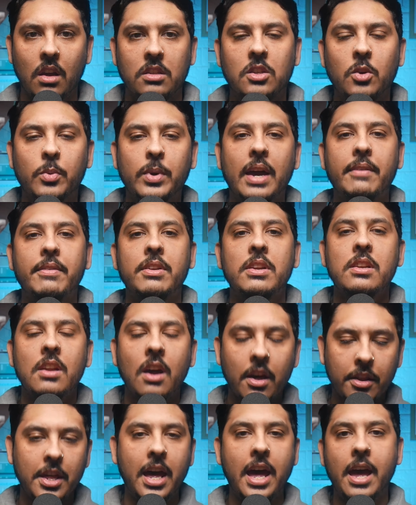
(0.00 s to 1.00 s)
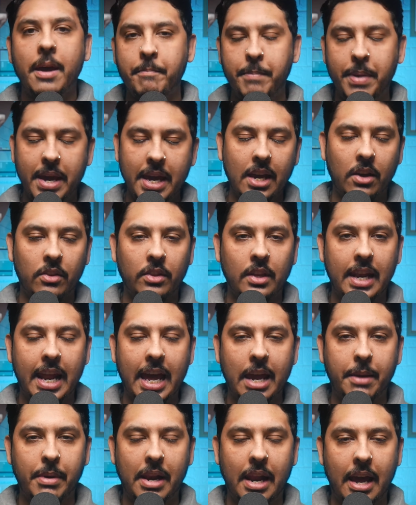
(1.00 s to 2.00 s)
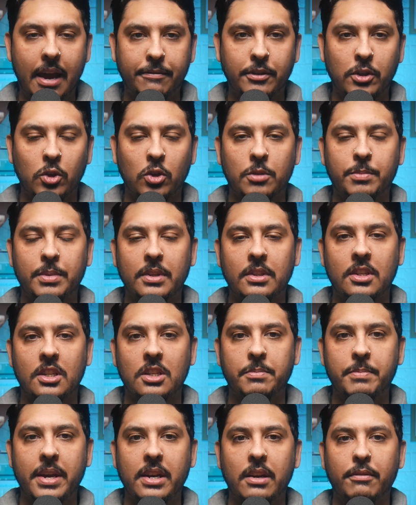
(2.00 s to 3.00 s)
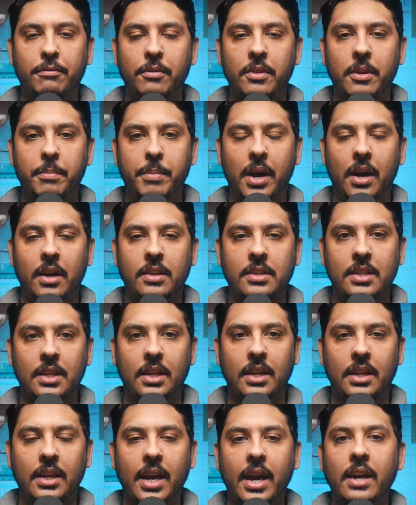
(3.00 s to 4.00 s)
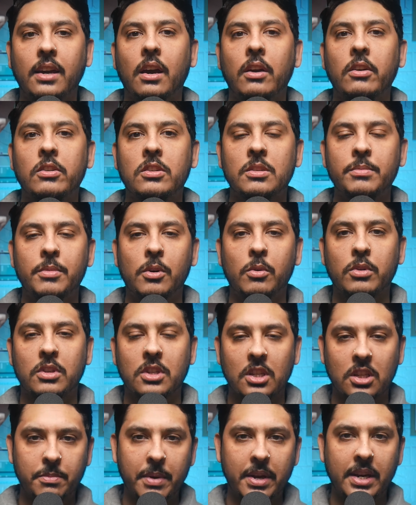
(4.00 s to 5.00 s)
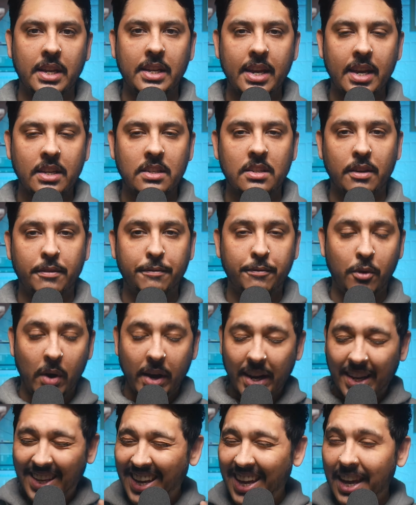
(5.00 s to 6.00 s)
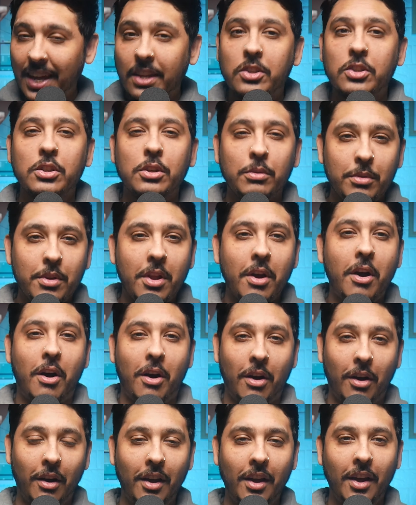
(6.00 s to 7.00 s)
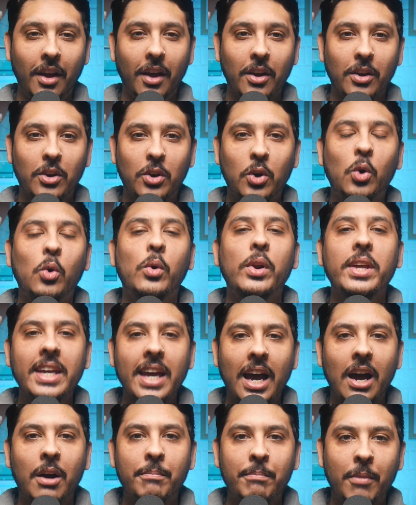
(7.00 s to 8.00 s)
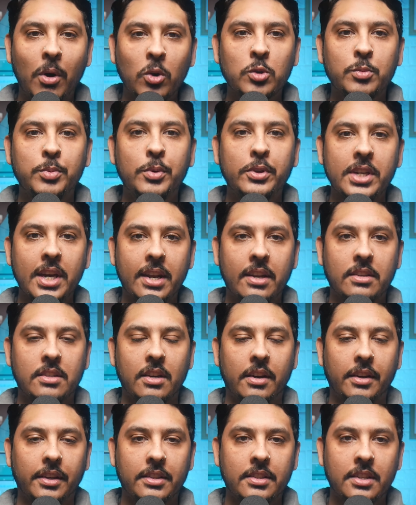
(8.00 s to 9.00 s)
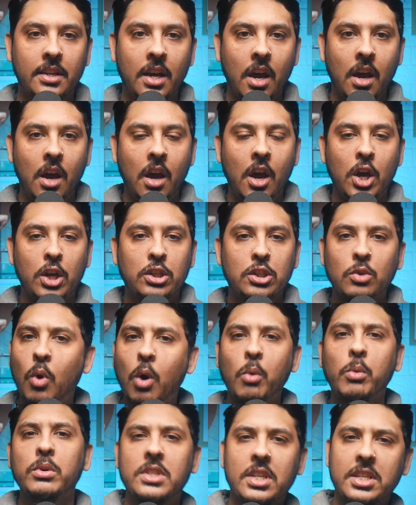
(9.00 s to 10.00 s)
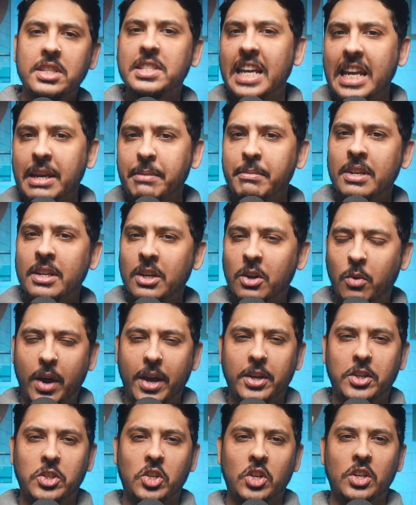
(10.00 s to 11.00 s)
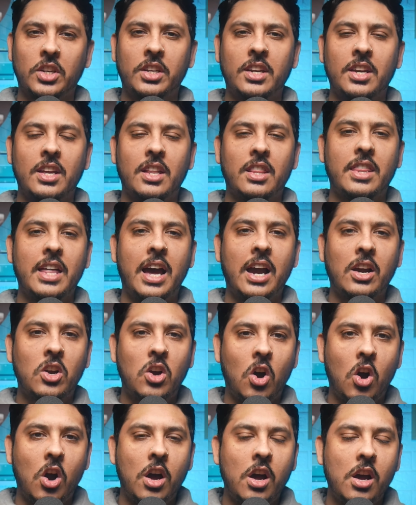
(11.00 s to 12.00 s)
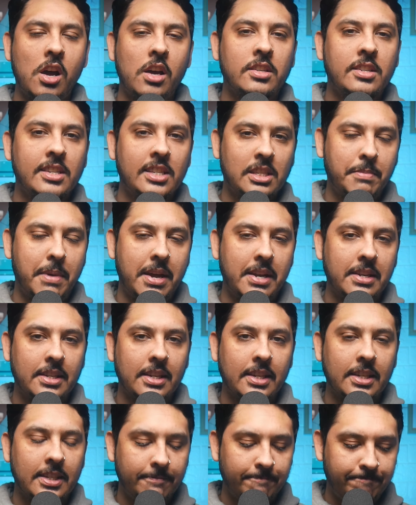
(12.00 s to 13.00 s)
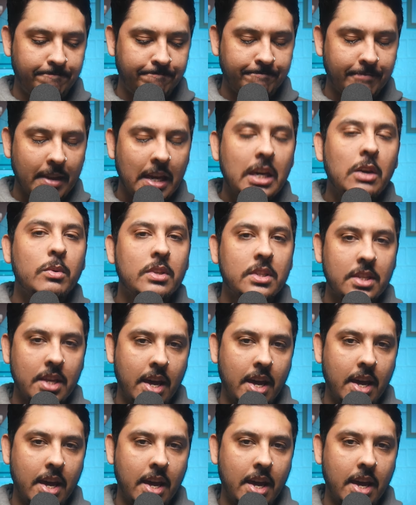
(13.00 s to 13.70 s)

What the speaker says: So we have another MP on the Labour left who has been suspended from the party. Kate O'Sullivan was suspended yesterday for, and I kid you not, calling out multiple genocides. So what was the statement in question that got her suspended? It was